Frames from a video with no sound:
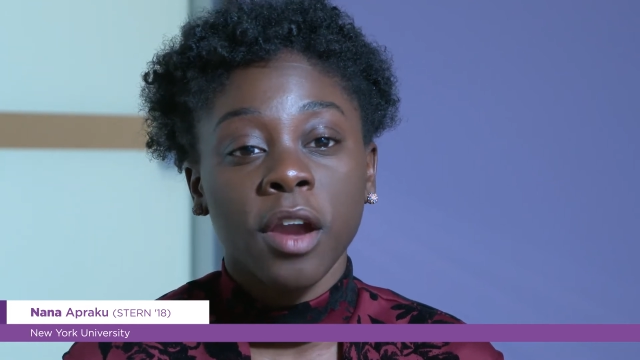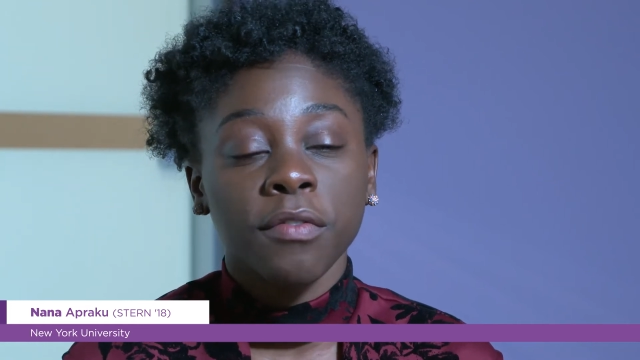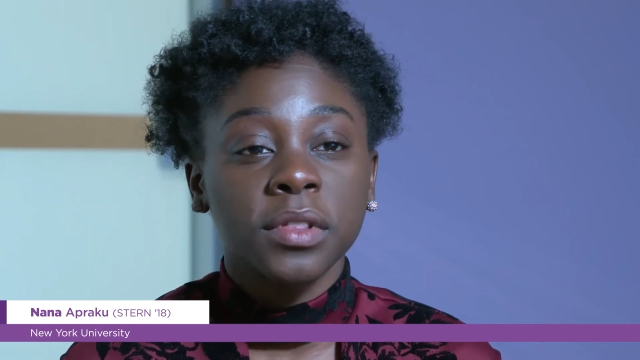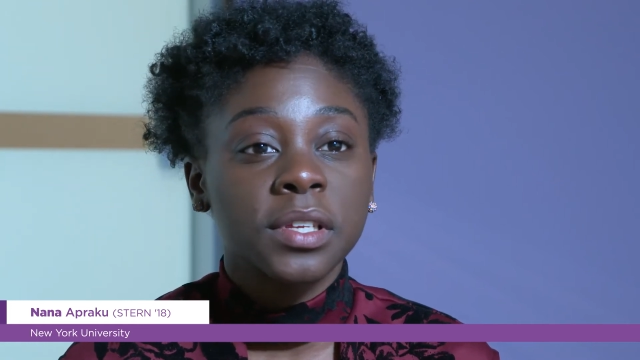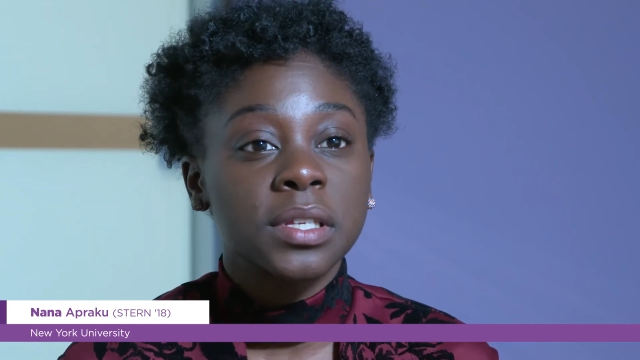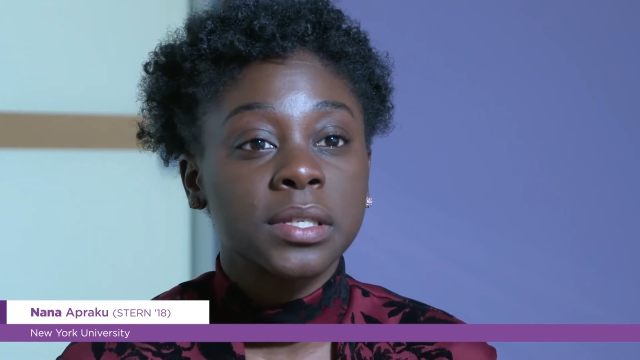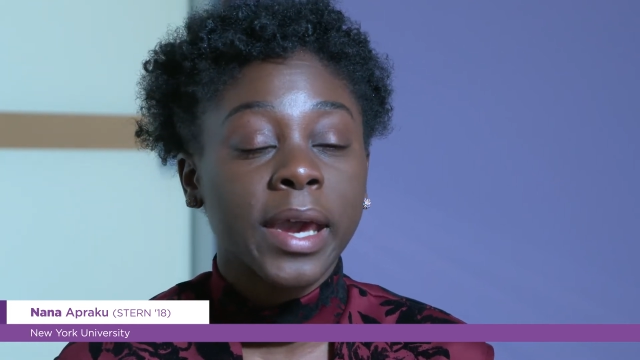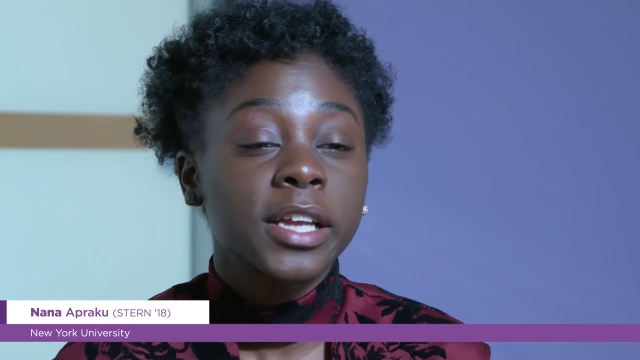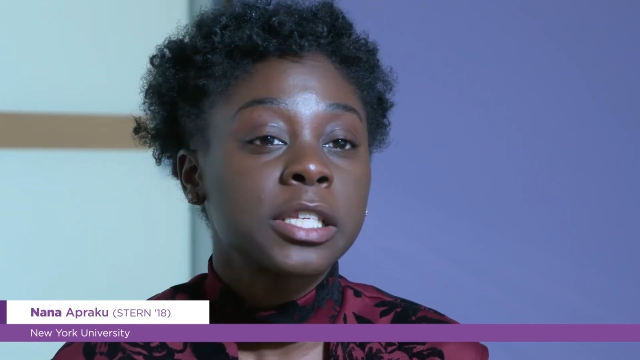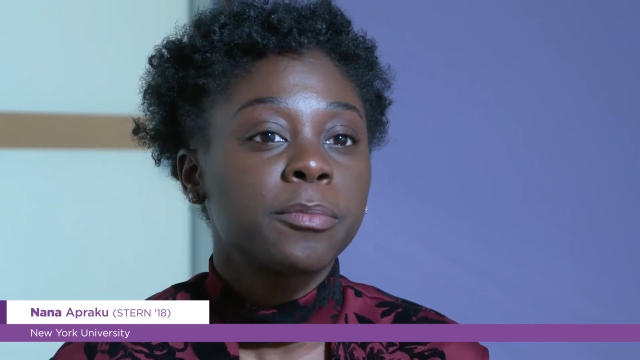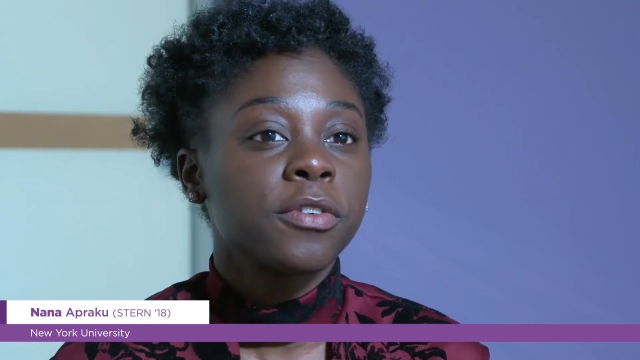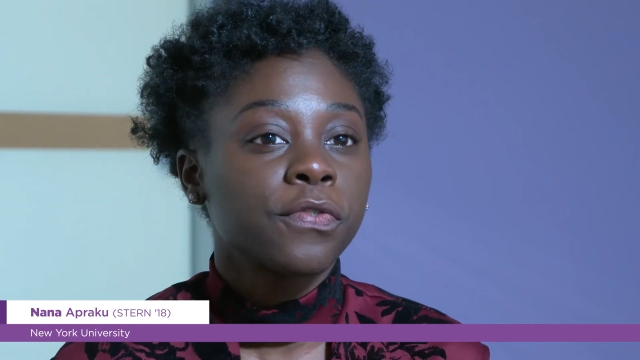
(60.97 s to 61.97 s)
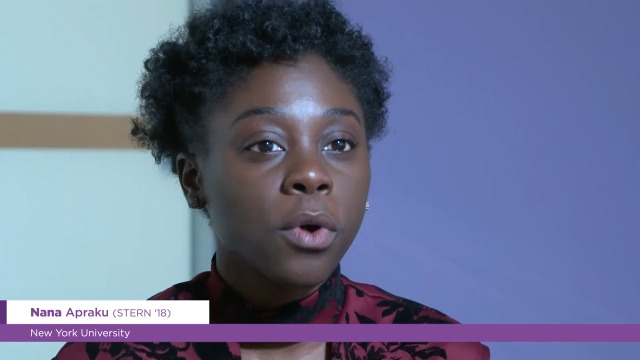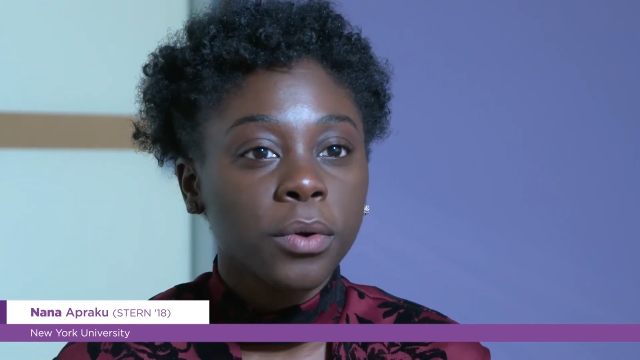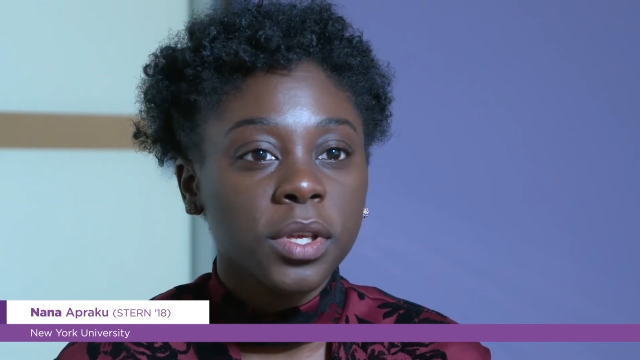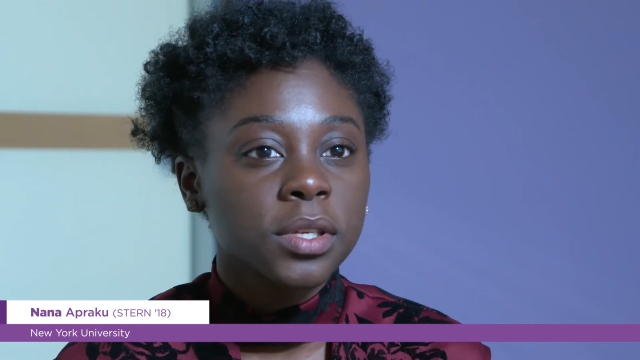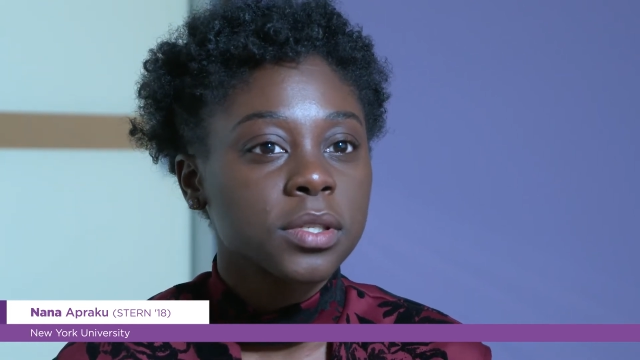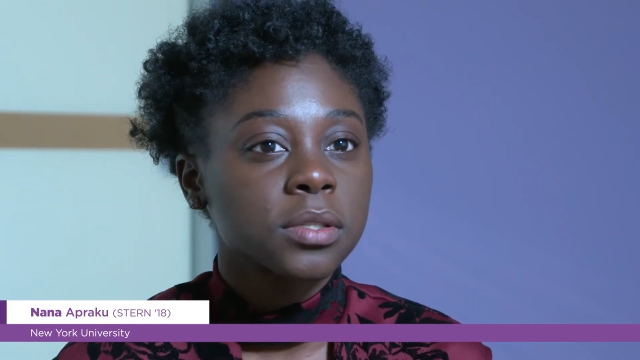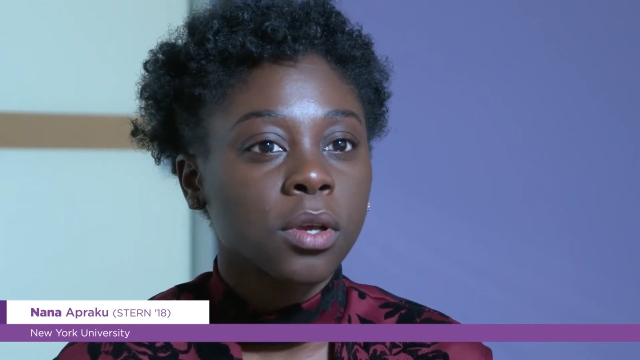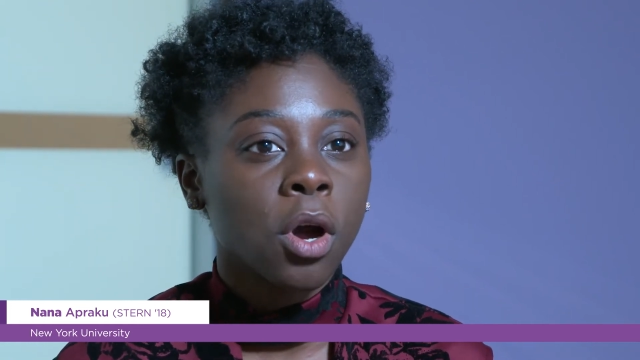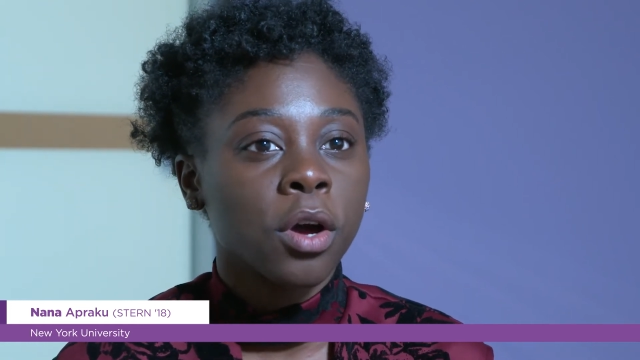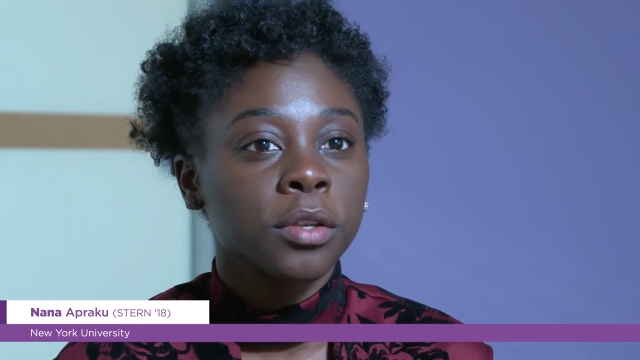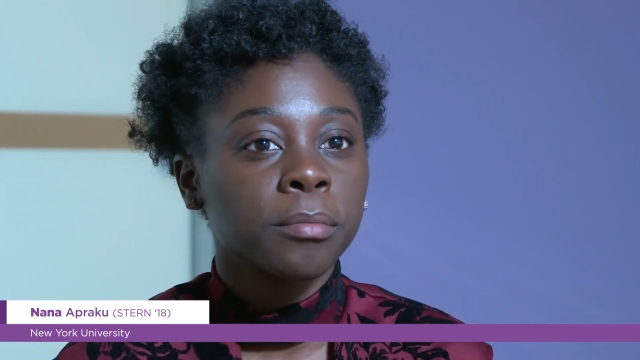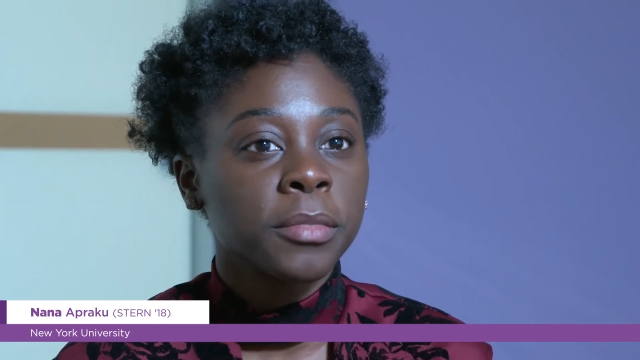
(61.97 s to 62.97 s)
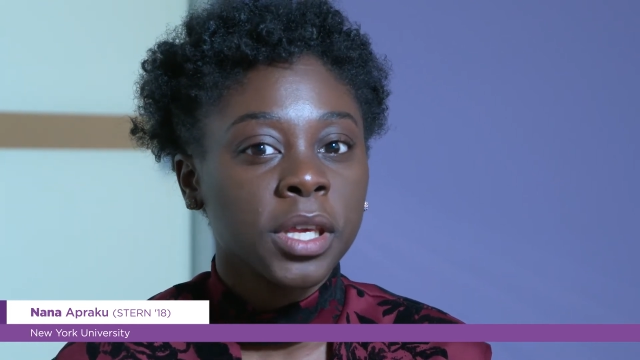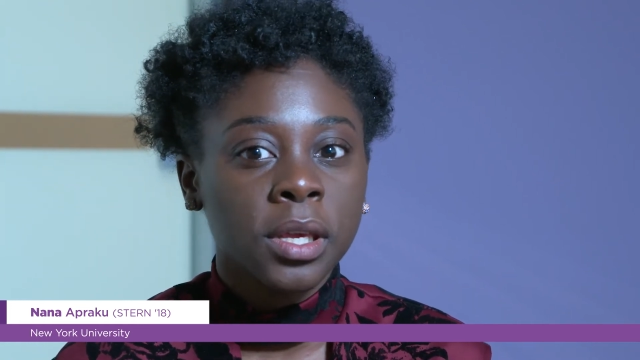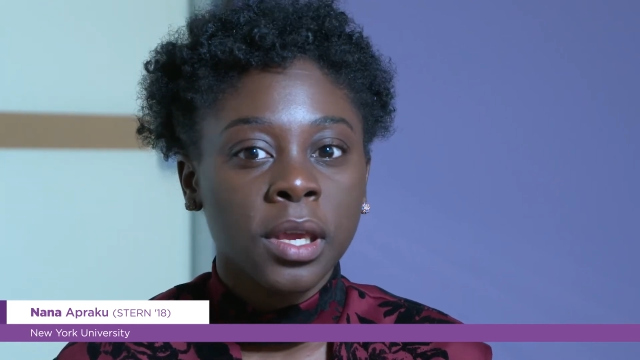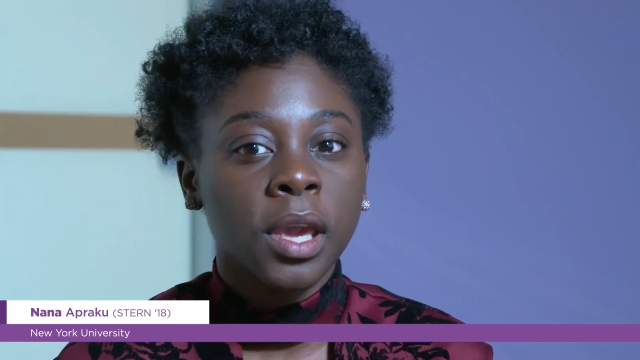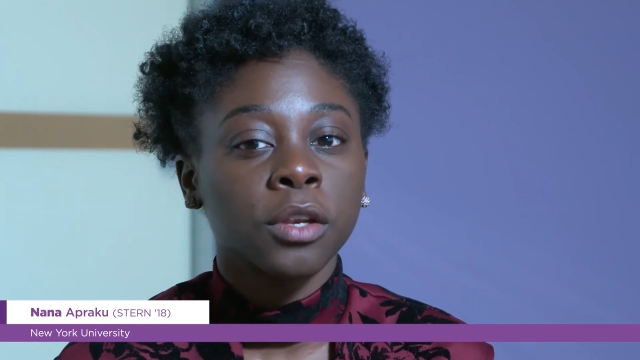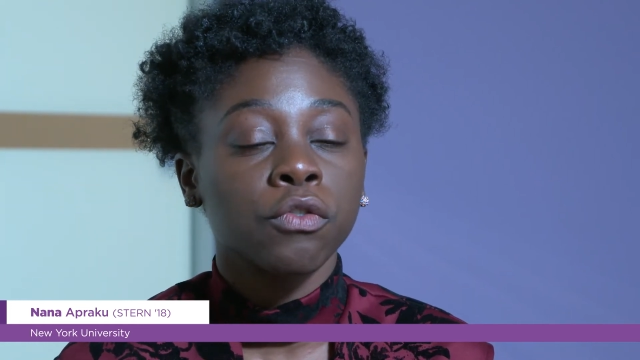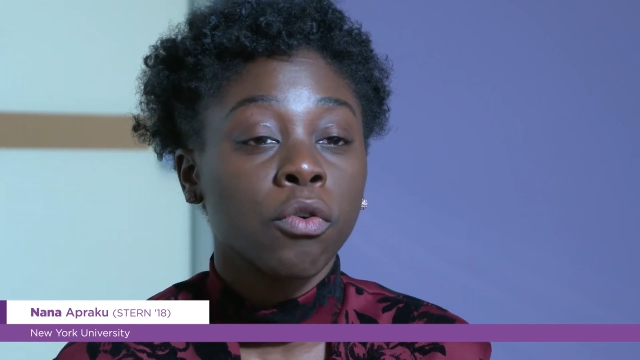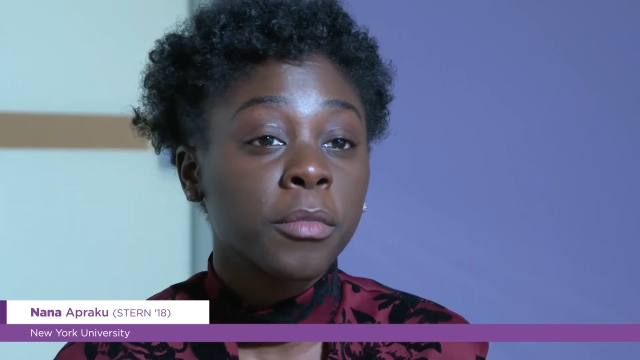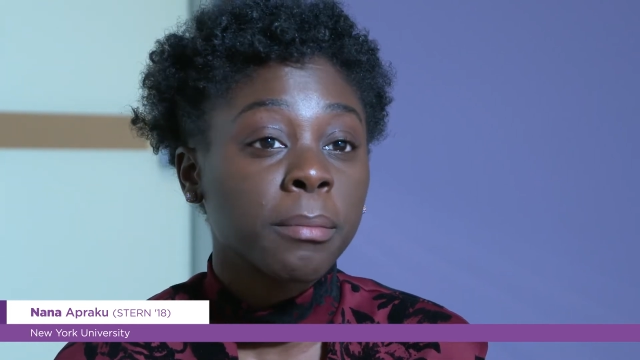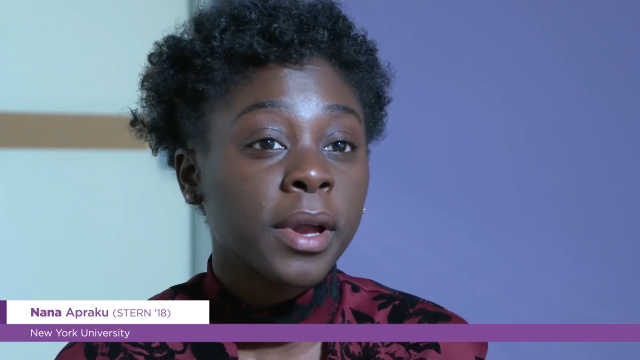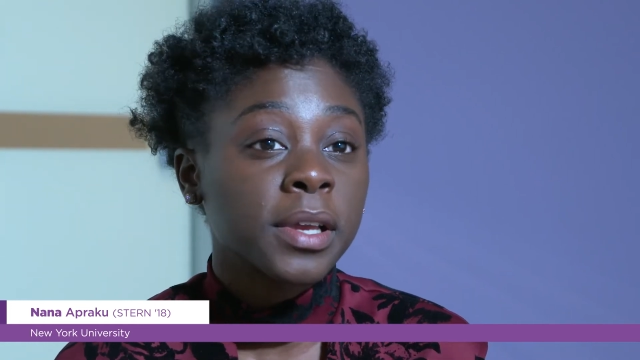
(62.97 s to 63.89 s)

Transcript: I really decided to be focused on me and grooming